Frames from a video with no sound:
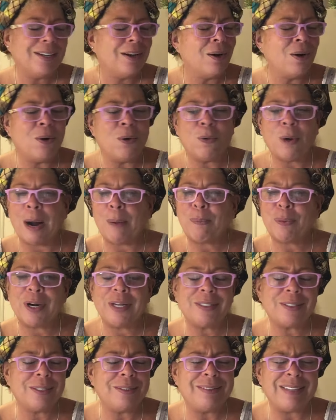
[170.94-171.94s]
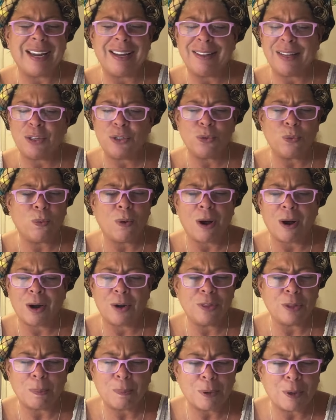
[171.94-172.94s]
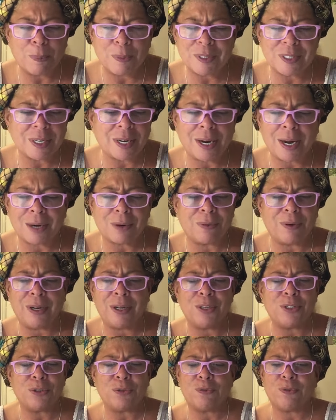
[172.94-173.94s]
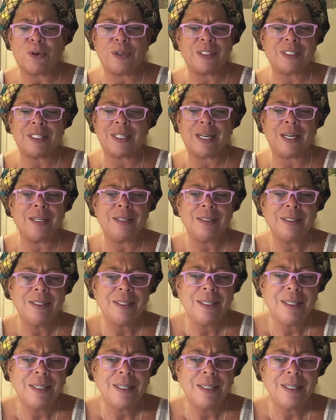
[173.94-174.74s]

Oh, I pray today that you walk in the purpose that God created you for today.